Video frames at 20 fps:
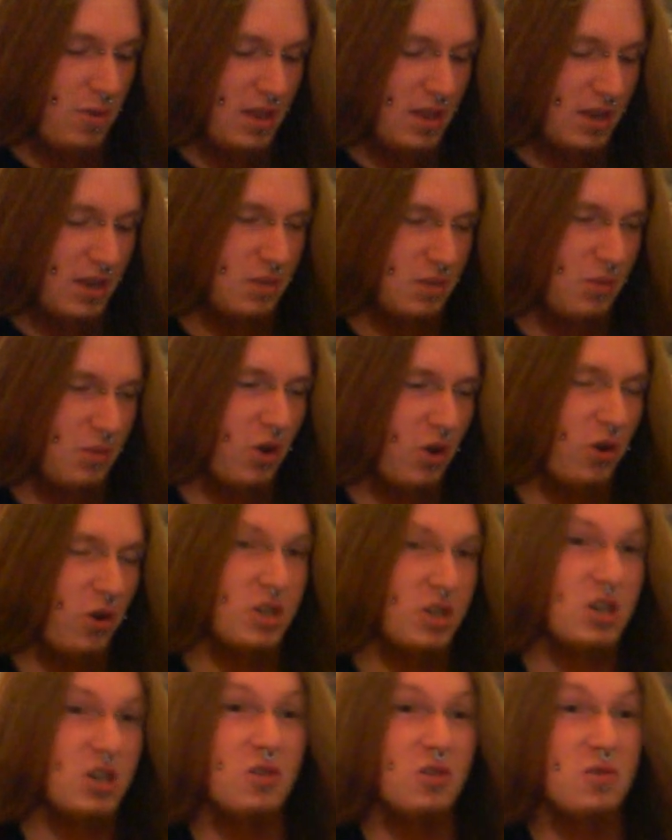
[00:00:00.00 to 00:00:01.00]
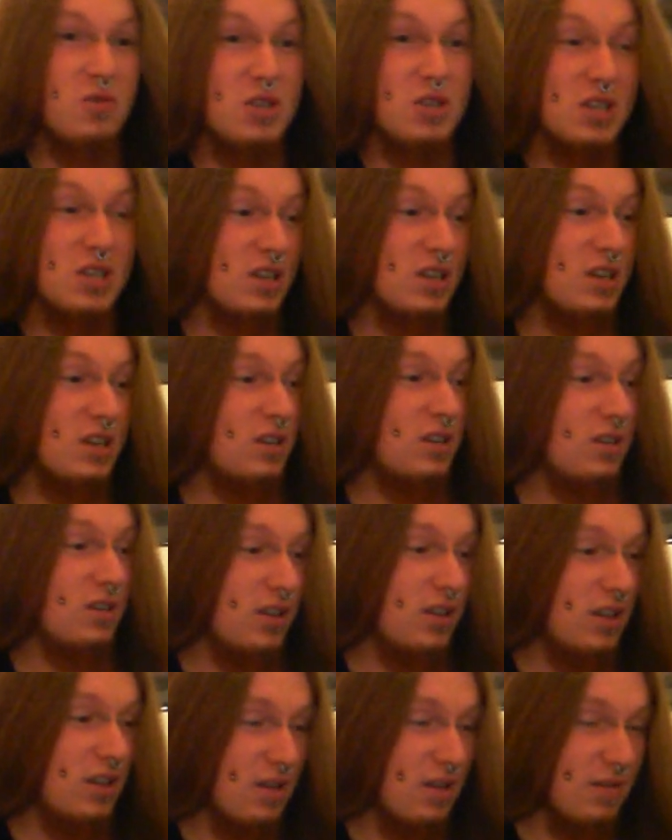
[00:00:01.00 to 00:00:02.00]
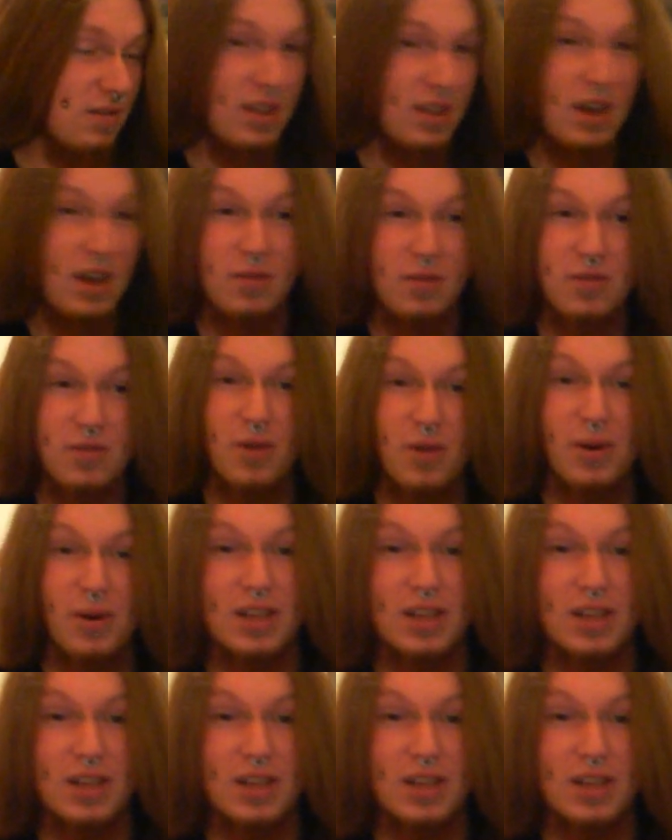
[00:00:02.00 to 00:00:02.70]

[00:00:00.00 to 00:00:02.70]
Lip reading: that to my iTunes and giving that a thorough